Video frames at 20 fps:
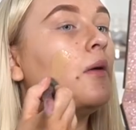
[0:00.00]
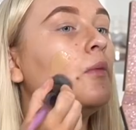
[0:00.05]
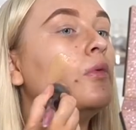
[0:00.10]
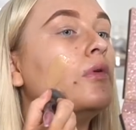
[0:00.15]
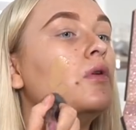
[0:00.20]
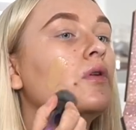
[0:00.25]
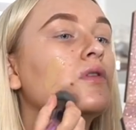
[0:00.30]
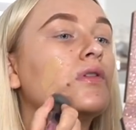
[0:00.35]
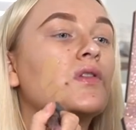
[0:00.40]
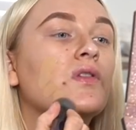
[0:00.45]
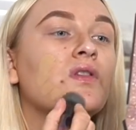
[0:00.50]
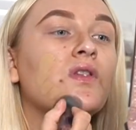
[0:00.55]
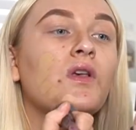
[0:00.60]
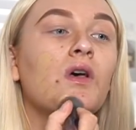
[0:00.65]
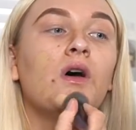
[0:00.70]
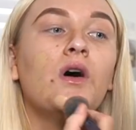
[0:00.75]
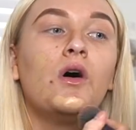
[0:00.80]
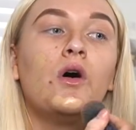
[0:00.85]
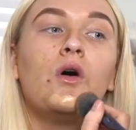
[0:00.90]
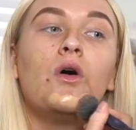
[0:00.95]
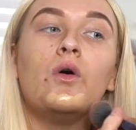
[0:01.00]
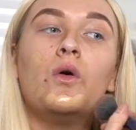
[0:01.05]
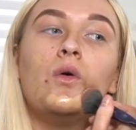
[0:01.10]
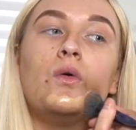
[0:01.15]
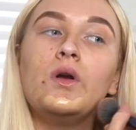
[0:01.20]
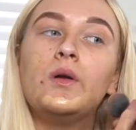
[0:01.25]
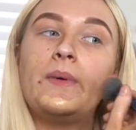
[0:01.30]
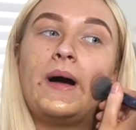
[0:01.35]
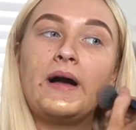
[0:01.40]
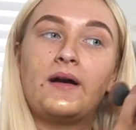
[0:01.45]
was
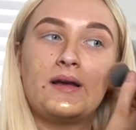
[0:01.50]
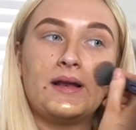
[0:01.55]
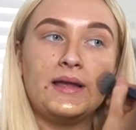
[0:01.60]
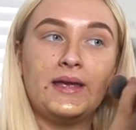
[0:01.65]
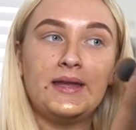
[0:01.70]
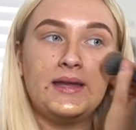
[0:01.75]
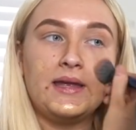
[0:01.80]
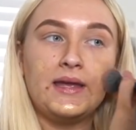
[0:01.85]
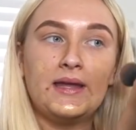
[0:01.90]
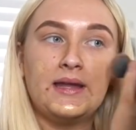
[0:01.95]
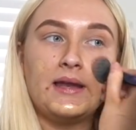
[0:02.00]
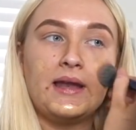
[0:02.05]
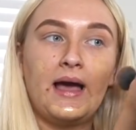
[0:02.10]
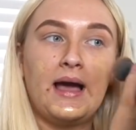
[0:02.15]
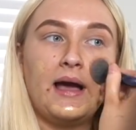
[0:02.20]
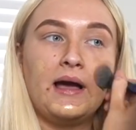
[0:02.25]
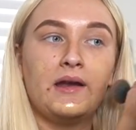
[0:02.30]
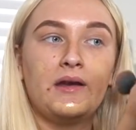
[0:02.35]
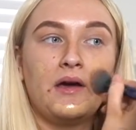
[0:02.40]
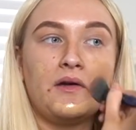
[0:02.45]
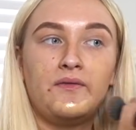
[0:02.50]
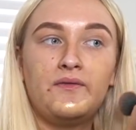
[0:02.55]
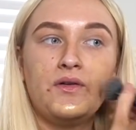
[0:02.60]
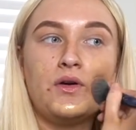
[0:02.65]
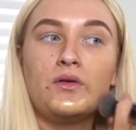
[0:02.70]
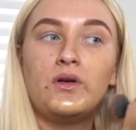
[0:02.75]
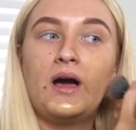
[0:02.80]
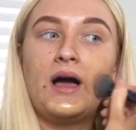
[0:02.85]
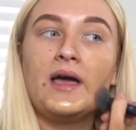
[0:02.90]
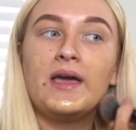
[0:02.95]
all about cleaning and I
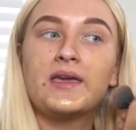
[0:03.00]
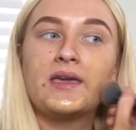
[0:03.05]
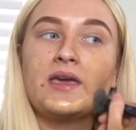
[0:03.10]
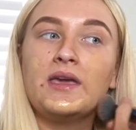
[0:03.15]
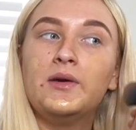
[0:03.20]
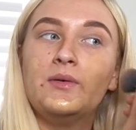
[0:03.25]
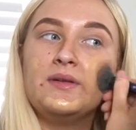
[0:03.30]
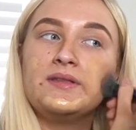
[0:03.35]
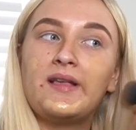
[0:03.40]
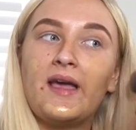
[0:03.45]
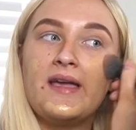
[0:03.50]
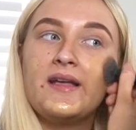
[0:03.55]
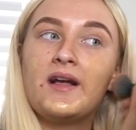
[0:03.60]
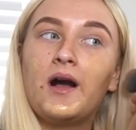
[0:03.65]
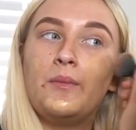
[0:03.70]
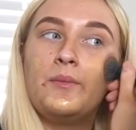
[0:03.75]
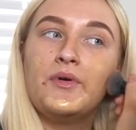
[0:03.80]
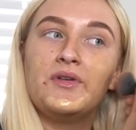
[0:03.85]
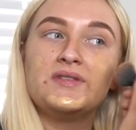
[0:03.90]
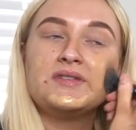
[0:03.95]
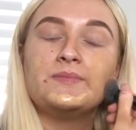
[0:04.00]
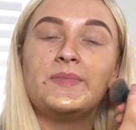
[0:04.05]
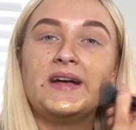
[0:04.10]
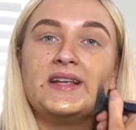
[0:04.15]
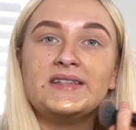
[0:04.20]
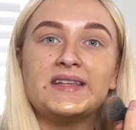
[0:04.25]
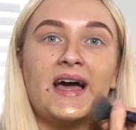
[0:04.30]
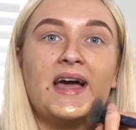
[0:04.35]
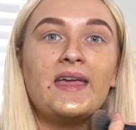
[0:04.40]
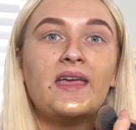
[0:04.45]
feel like it would take up most of my
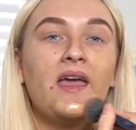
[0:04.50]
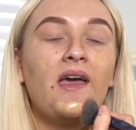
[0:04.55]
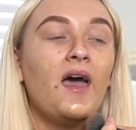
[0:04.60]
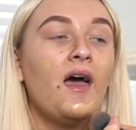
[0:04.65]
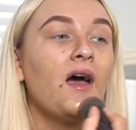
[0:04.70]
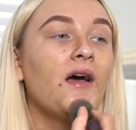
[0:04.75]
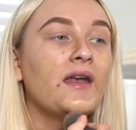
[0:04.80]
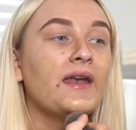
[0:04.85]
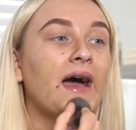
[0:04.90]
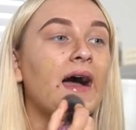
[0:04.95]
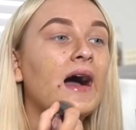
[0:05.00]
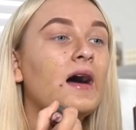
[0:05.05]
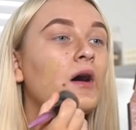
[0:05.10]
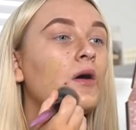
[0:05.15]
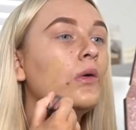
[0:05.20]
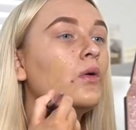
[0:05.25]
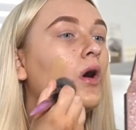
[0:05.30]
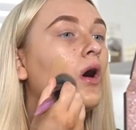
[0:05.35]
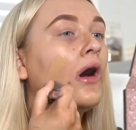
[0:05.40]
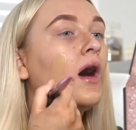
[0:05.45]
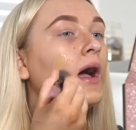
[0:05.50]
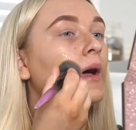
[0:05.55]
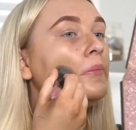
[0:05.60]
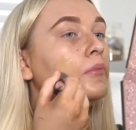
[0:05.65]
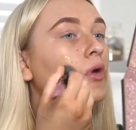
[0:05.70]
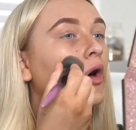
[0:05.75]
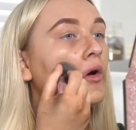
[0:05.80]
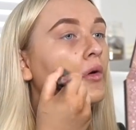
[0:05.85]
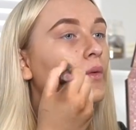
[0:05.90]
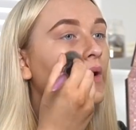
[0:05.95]
day. Now I am
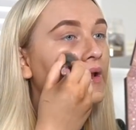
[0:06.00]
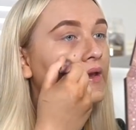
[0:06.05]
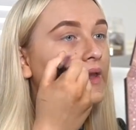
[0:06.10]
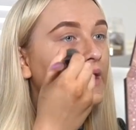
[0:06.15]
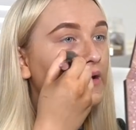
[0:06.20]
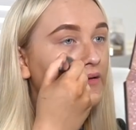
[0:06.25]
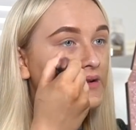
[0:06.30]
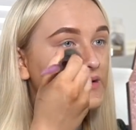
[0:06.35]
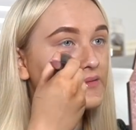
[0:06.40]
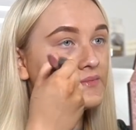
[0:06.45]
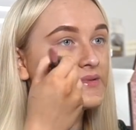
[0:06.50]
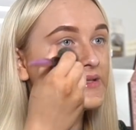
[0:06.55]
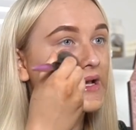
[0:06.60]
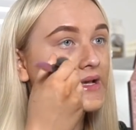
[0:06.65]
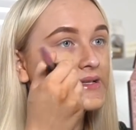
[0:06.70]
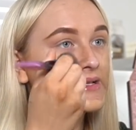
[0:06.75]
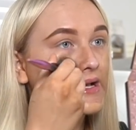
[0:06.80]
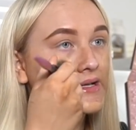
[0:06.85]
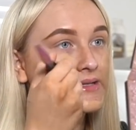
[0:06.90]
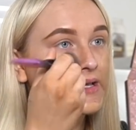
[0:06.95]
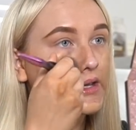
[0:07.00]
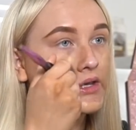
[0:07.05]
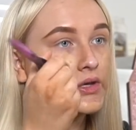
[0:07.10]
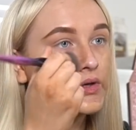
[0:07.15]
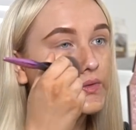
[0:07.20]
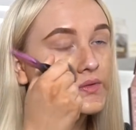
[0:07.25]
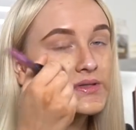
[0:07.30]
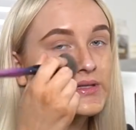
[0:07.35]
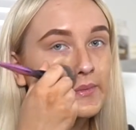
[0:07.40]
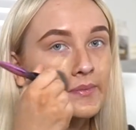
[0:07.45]
nowhere near as obsessed as I
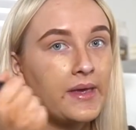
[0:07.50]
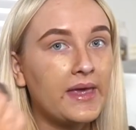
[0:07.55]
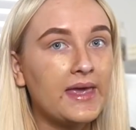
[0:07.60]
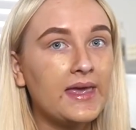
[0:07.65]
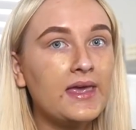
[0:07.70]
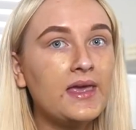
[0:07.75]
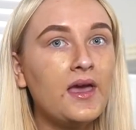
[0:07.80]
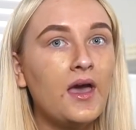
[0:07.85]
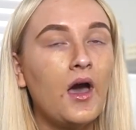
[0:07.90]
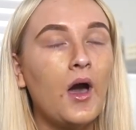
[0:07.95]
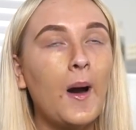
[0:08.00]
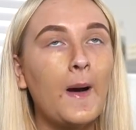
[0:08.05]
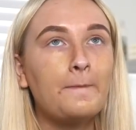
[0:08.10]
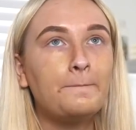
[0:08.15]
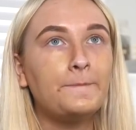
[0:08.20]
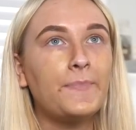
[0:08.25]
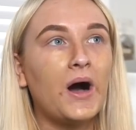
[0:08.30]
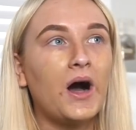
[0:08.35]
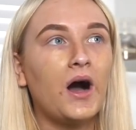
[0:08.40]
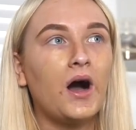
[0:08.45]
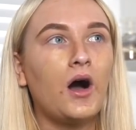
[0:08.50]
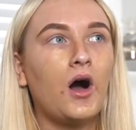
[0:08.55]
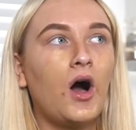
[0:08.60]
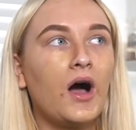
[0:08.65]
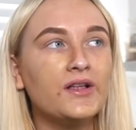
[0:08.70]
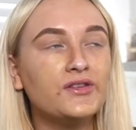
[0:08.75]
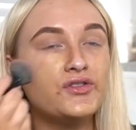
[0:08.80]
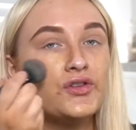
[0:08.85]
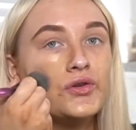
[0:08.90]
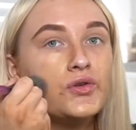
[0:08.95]
used to be, but
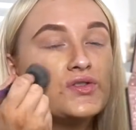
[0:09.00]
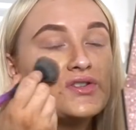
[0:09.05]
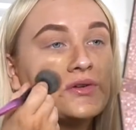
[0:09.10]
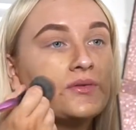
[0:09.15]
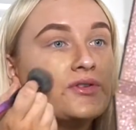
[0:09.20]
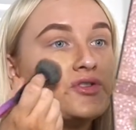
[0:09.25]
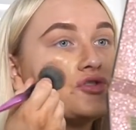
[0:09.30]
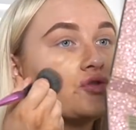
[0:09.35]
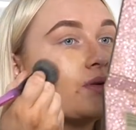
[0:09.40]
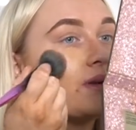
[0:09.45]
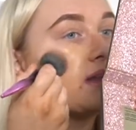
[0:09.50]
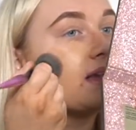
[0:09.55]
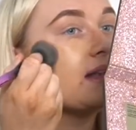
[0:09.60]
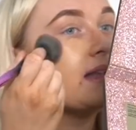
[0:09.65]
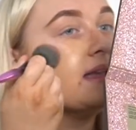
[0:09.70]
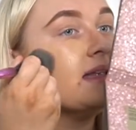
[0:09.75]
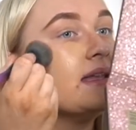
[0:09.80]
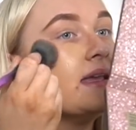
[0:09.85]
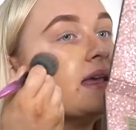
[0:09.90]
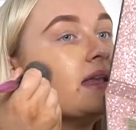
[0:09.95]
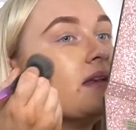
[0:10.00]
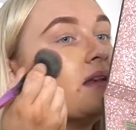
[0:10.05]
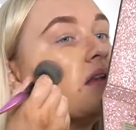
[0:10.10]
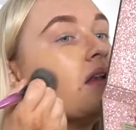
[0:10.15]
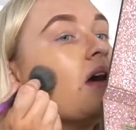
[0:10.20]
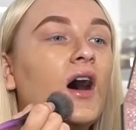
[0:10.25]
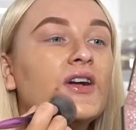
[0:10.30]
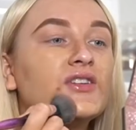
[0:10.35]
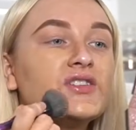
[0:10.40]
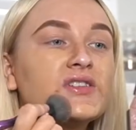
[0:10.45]
I do still enjoy cleaning.
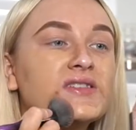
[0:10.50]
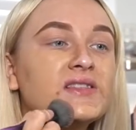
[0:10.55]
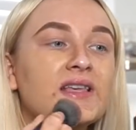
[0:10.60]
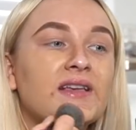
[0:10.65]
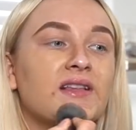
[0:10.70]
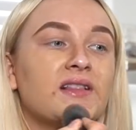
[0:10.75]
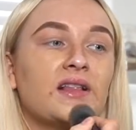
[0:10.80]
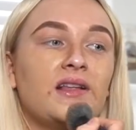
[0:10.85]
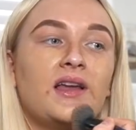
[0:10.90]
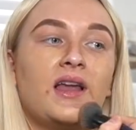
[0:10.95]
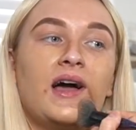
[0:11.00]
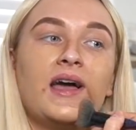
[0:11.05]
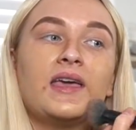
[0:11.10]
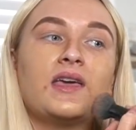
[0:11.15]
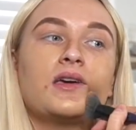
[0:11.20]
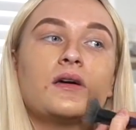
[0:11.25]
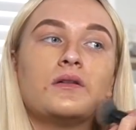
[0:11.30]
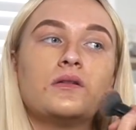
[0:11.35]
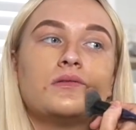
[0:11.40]
I just think that like